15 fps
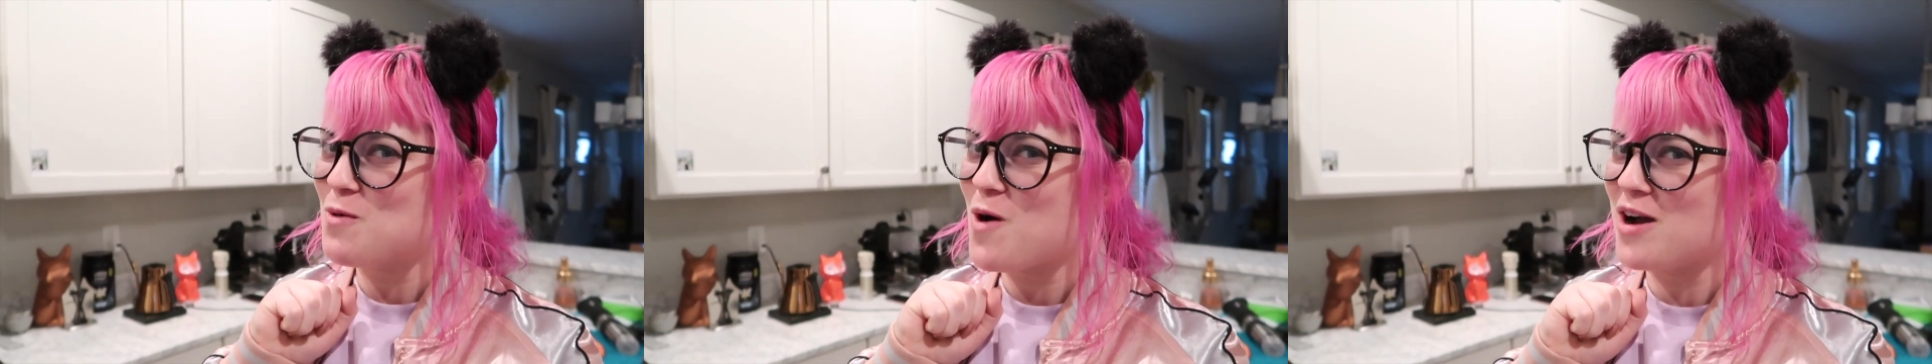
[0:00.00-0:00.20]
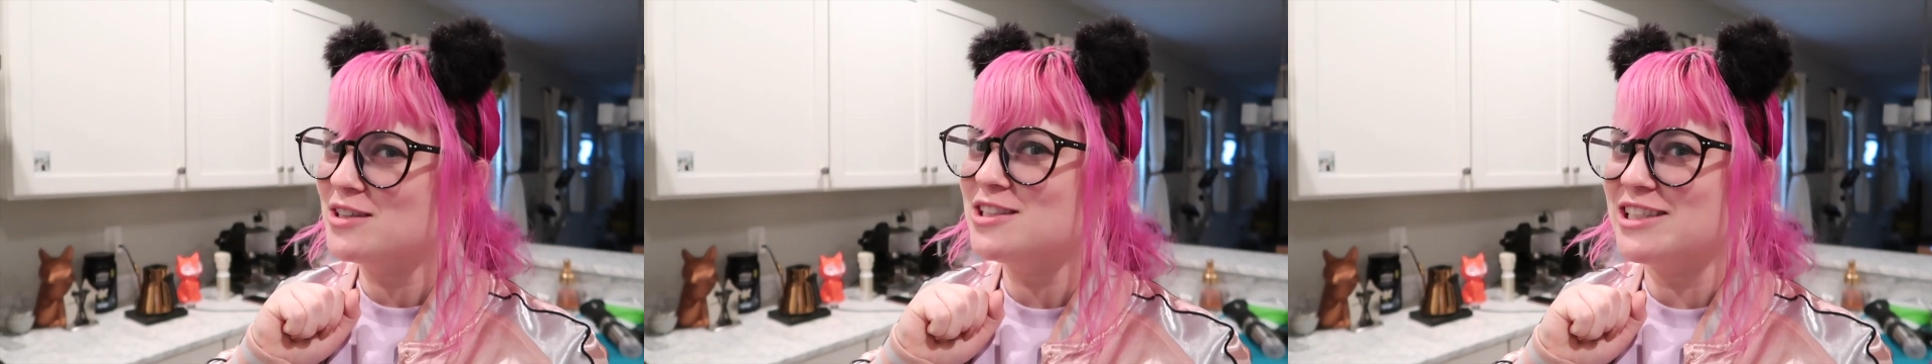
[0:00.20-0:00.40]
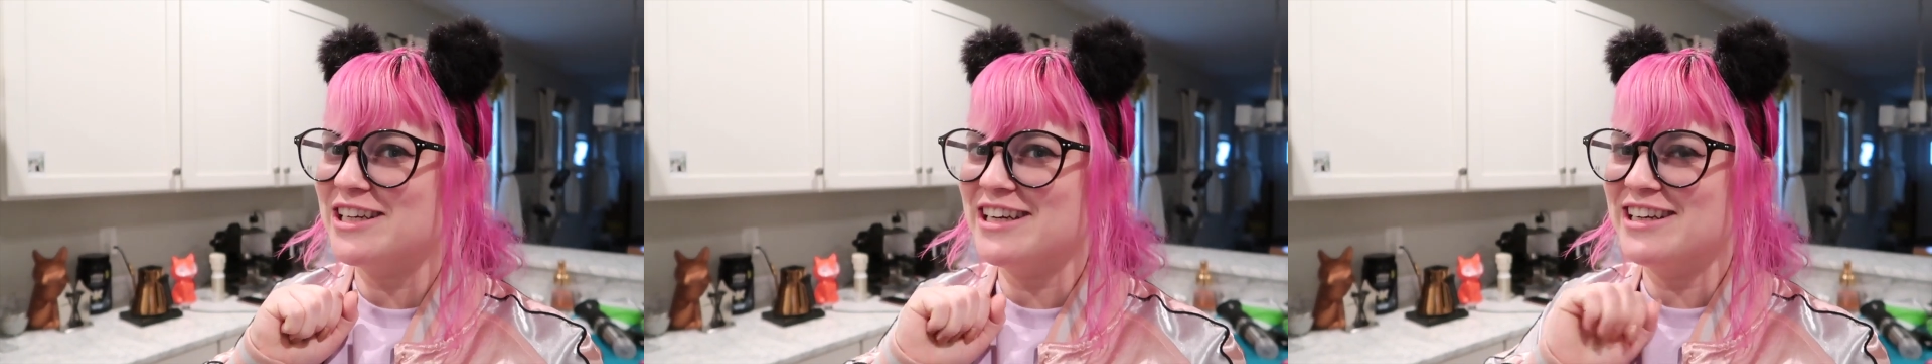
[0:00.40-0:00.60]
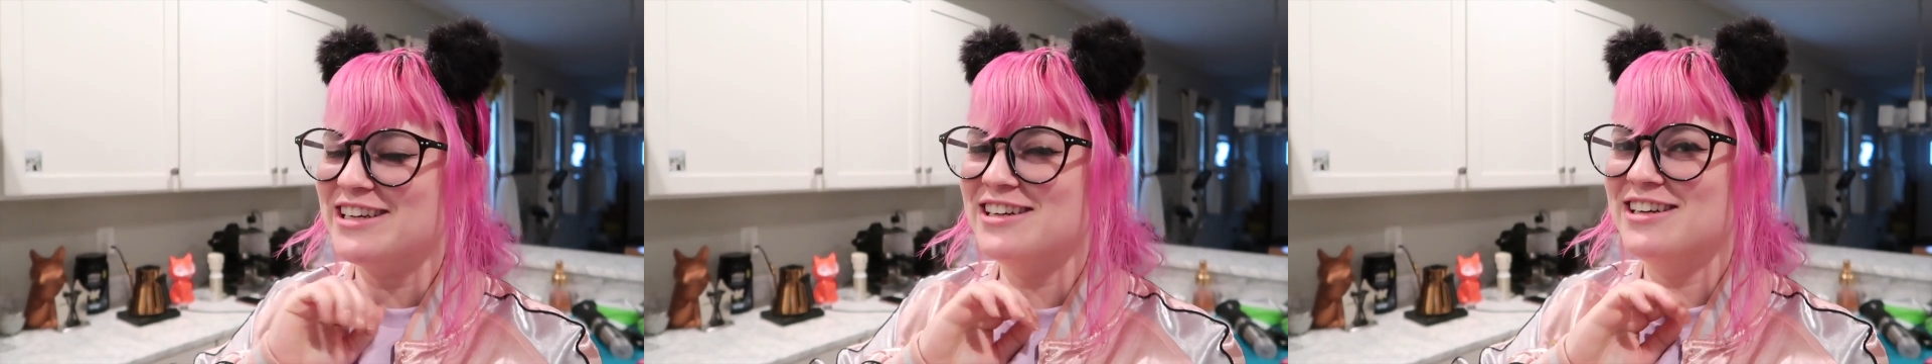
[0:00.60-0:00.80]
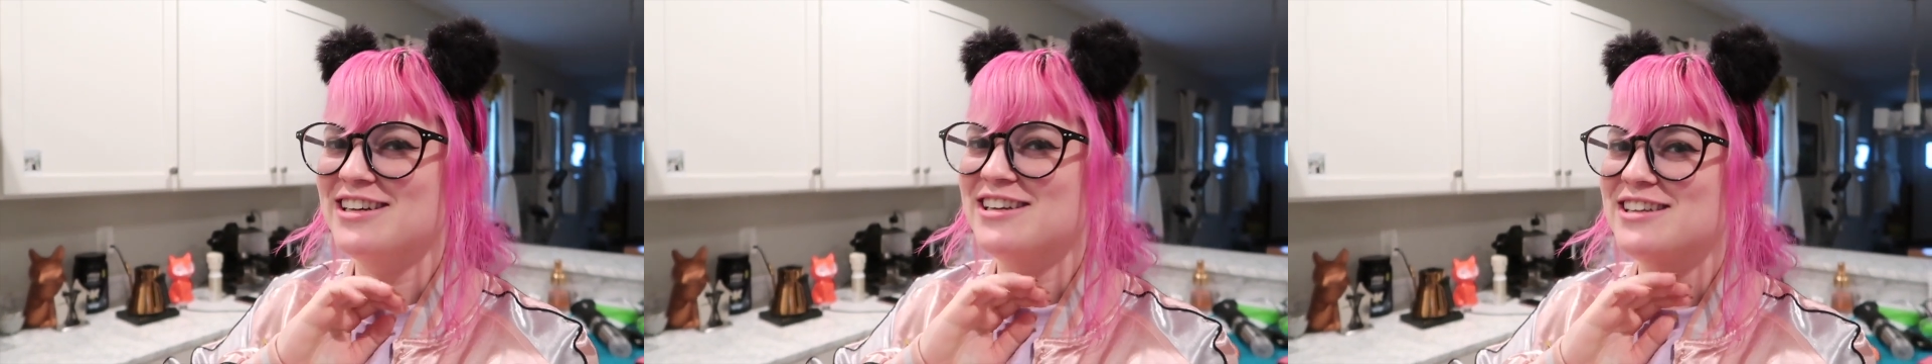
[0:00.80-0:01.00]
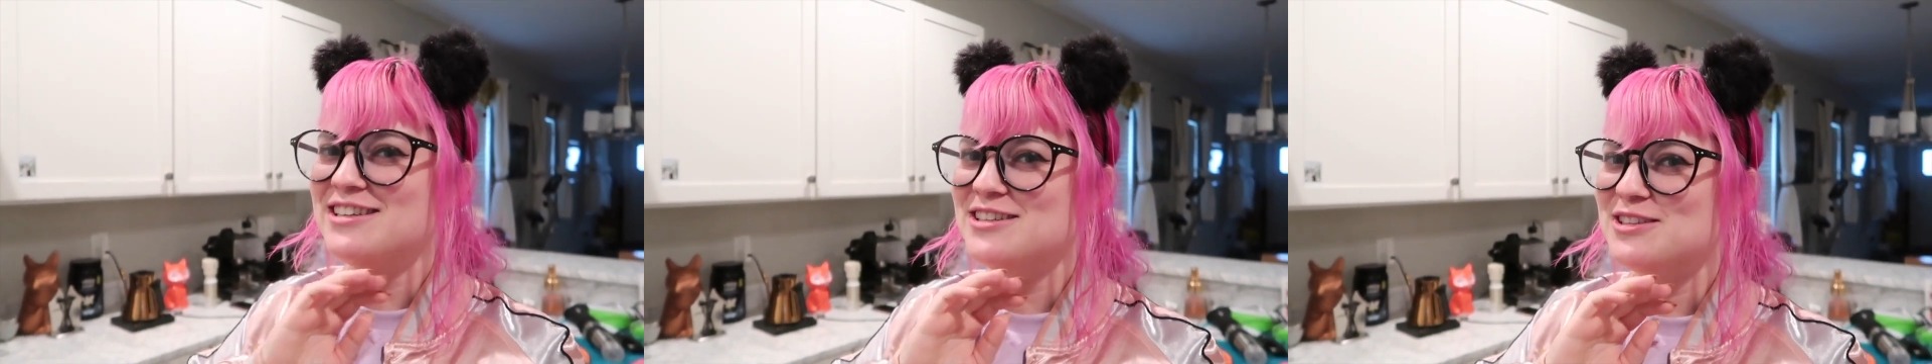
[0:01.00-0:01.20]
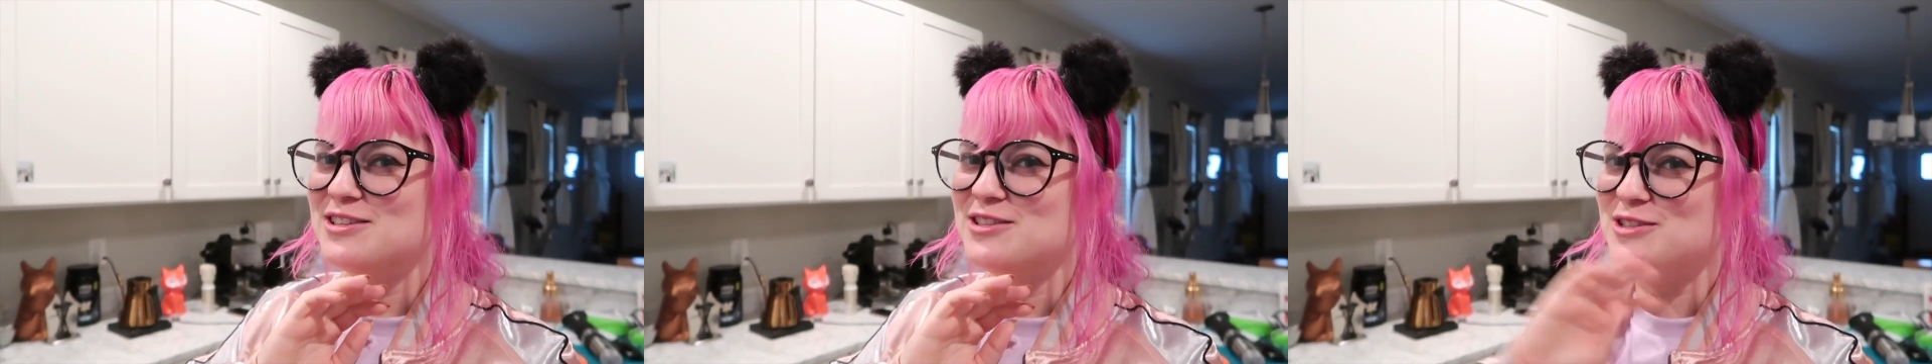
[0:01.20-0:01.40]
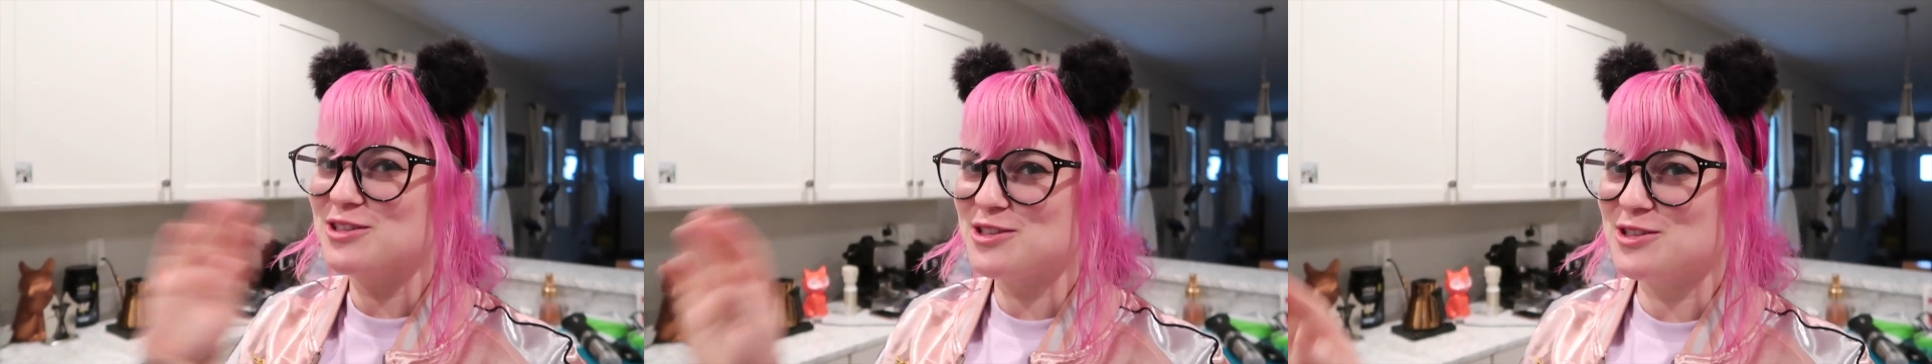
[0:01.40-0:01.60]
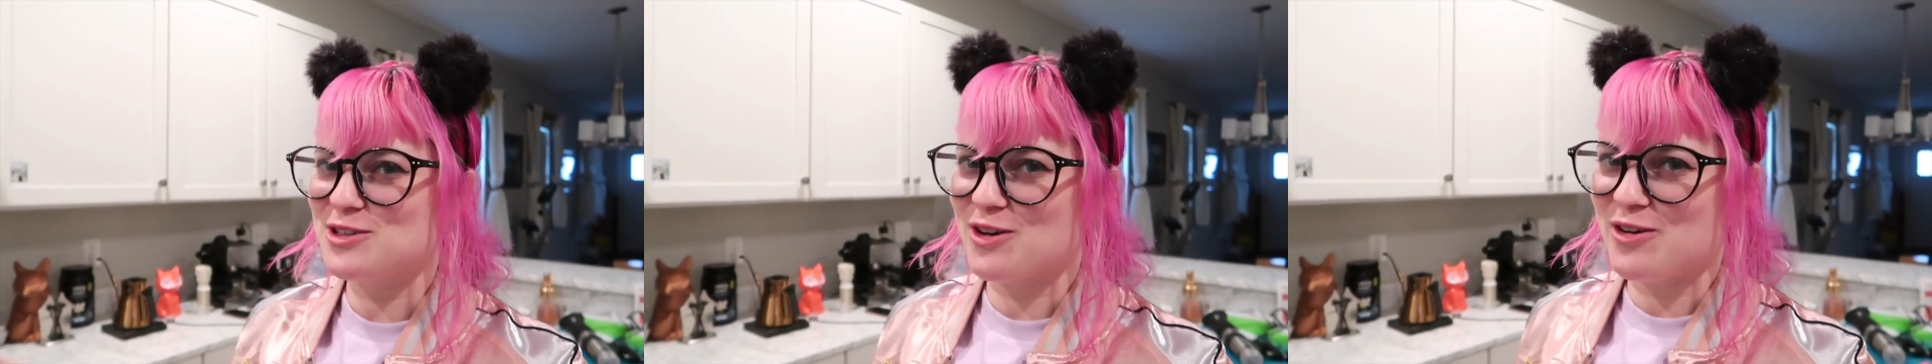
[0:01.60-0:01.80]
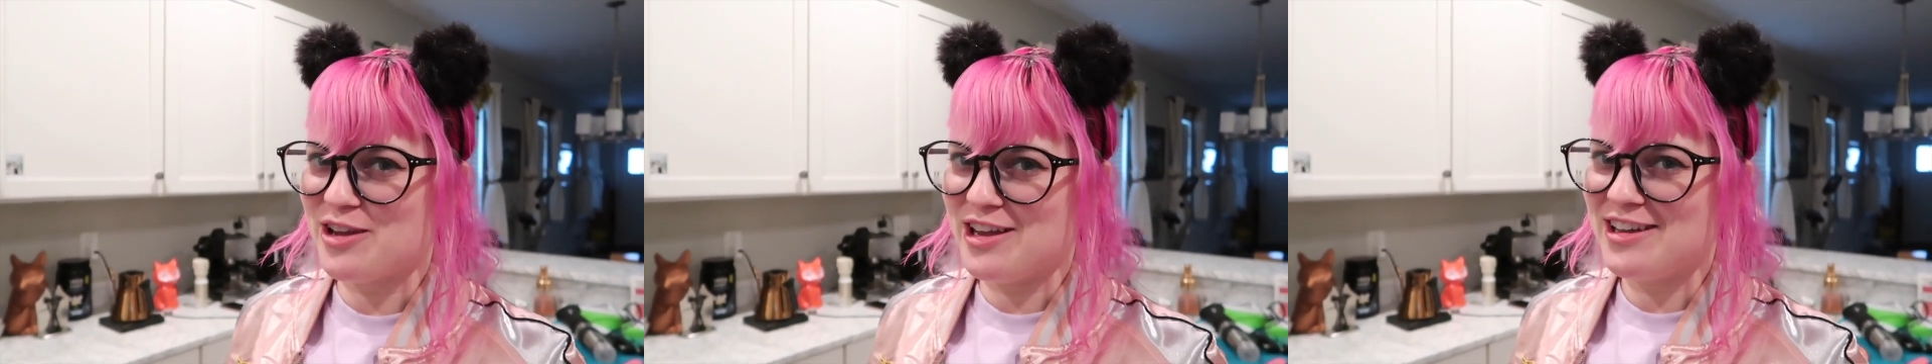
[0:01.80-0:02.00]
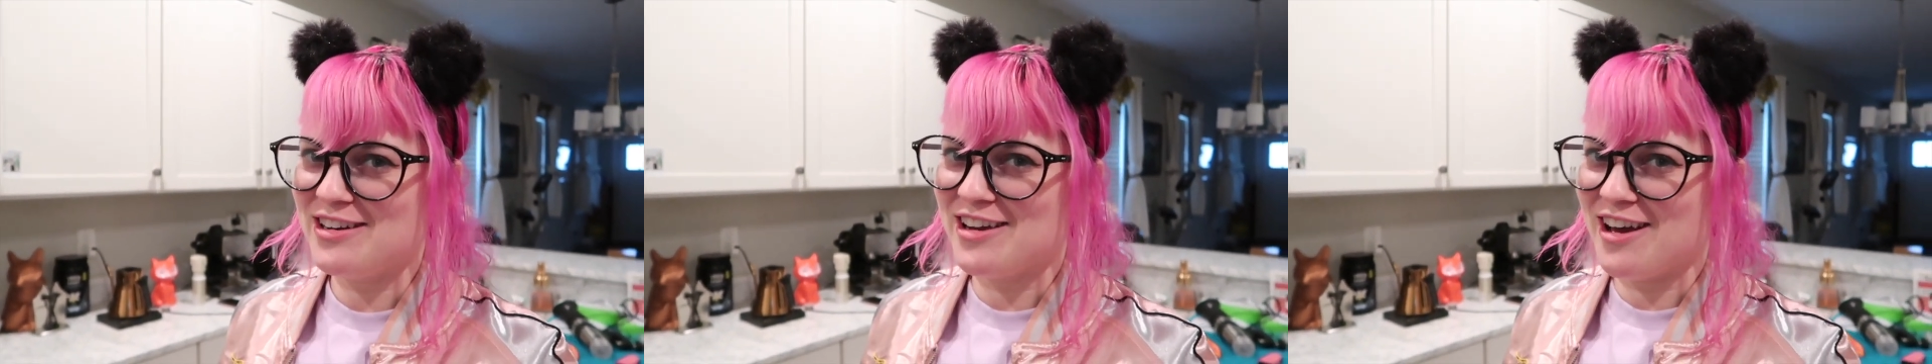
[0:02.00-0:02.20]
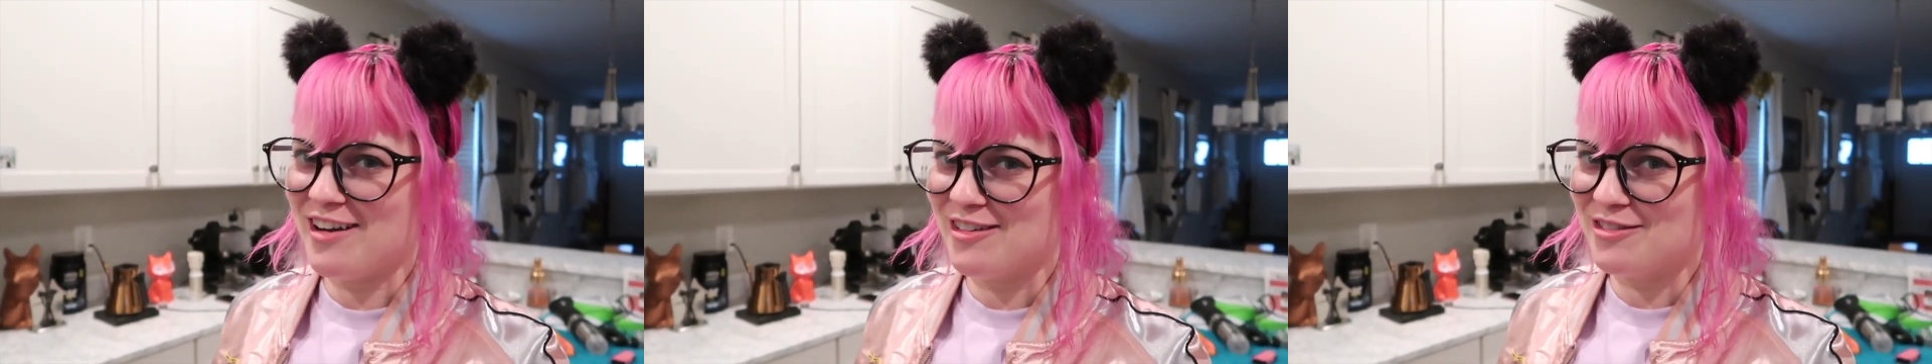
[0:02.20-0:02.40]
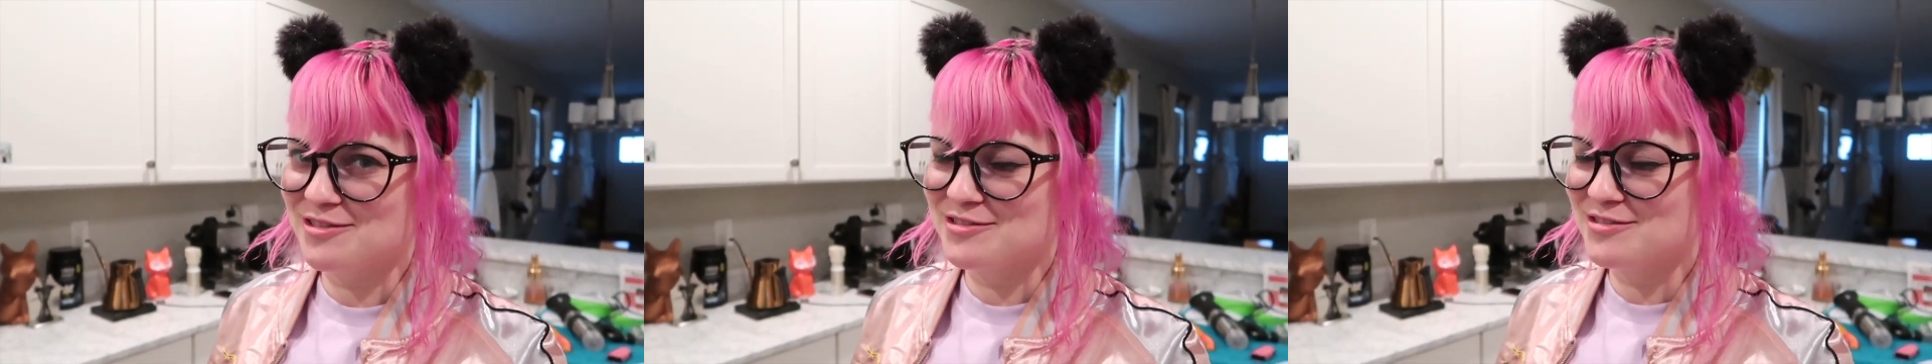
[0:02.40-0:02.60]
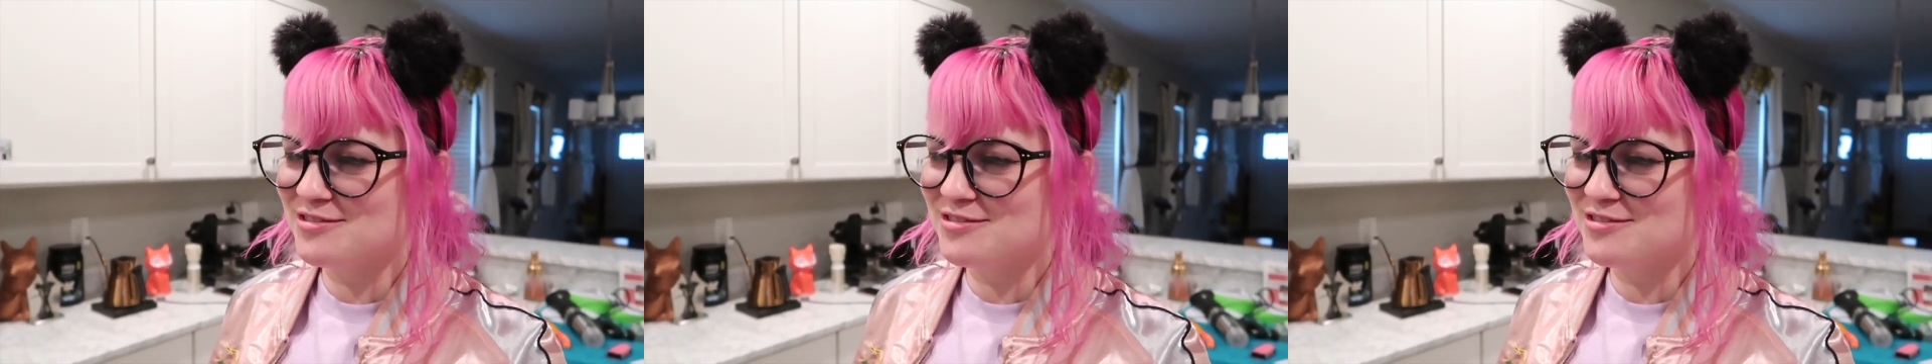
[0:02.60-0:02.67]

watching, so you know.